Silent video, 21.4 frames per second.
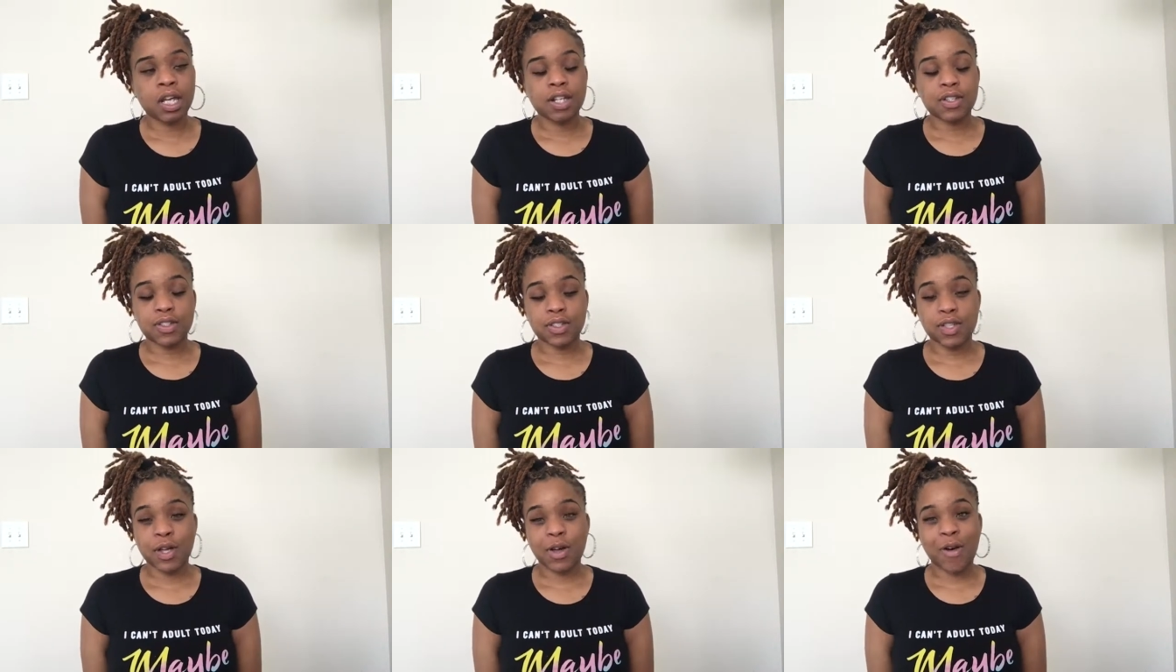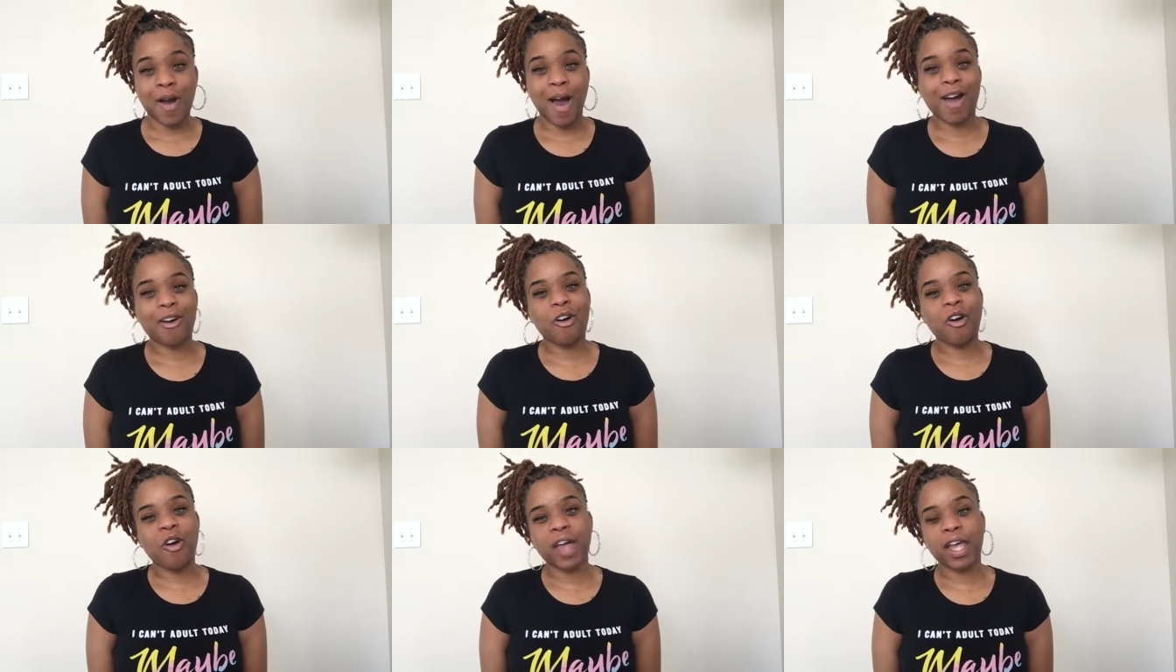So
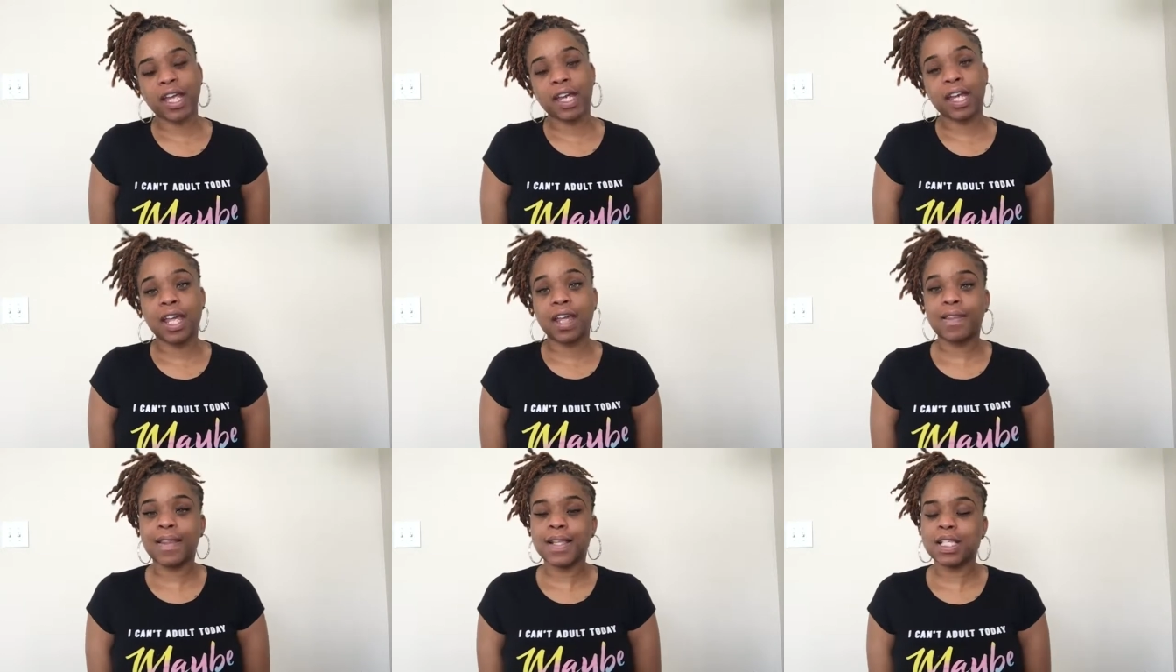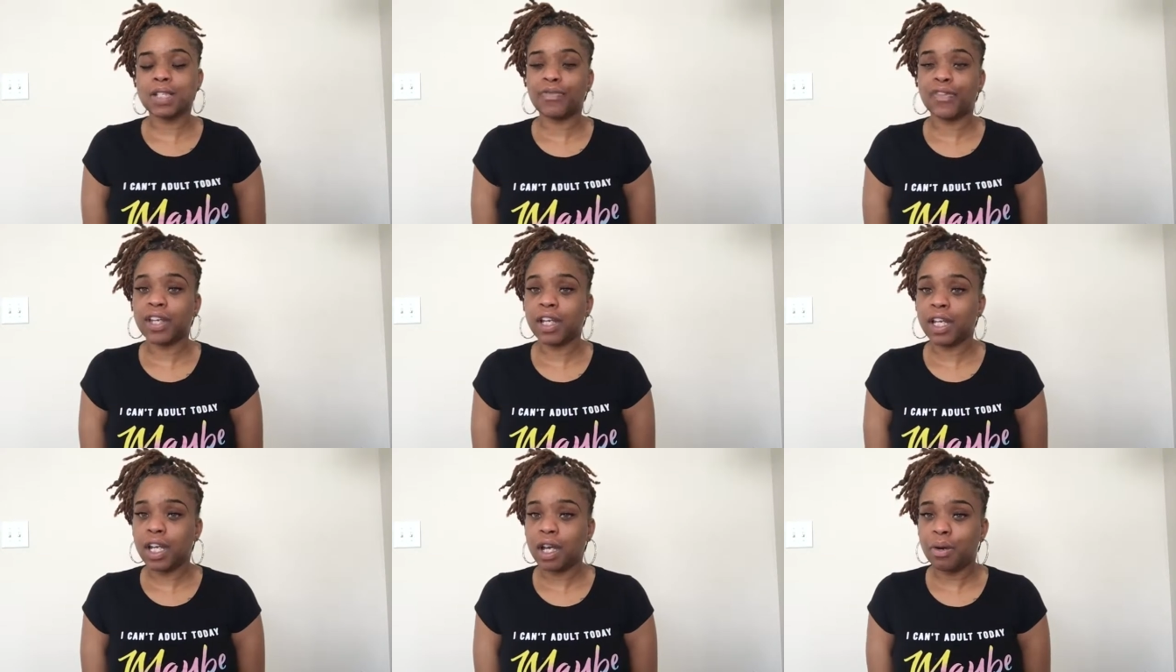I'll go ahead and end this
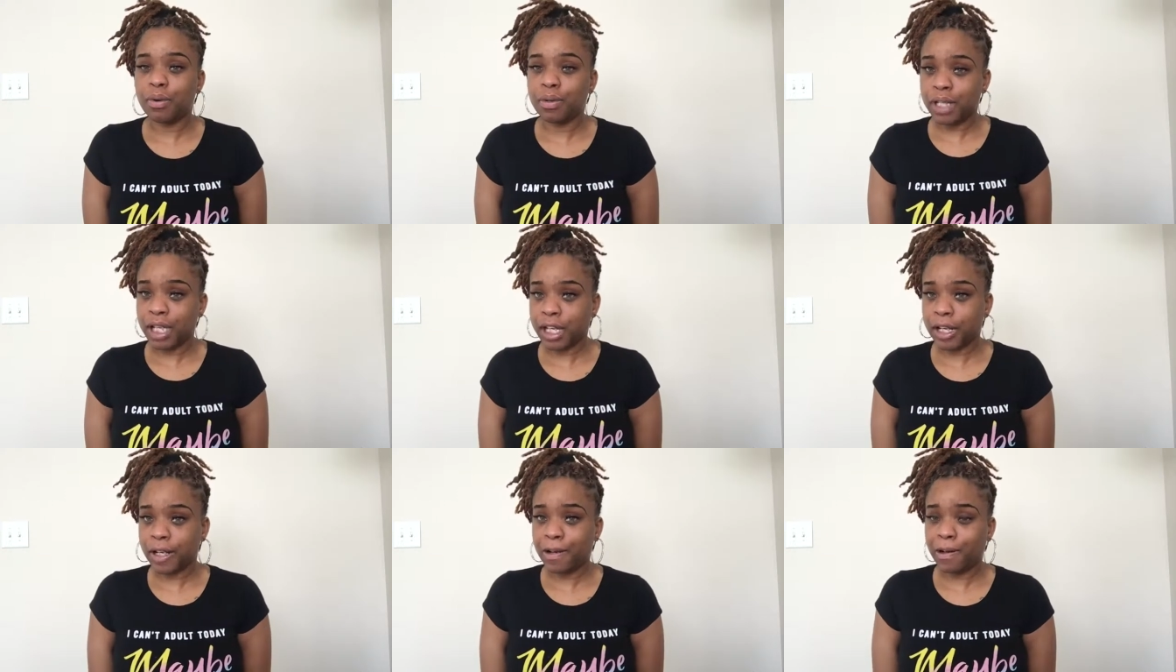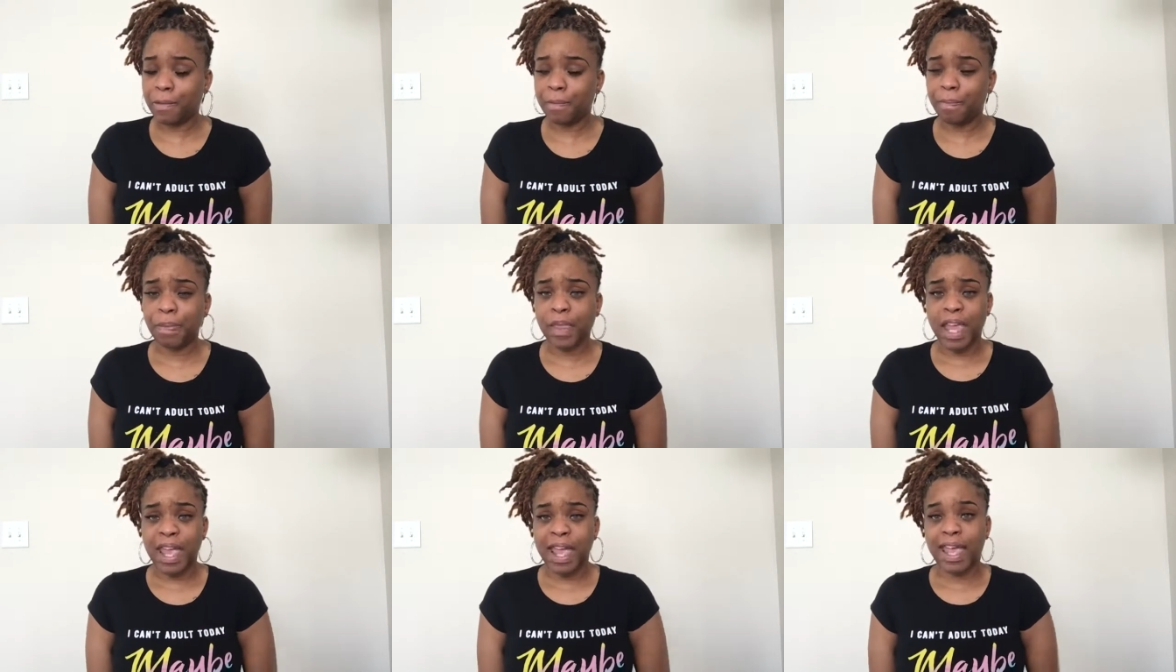video here.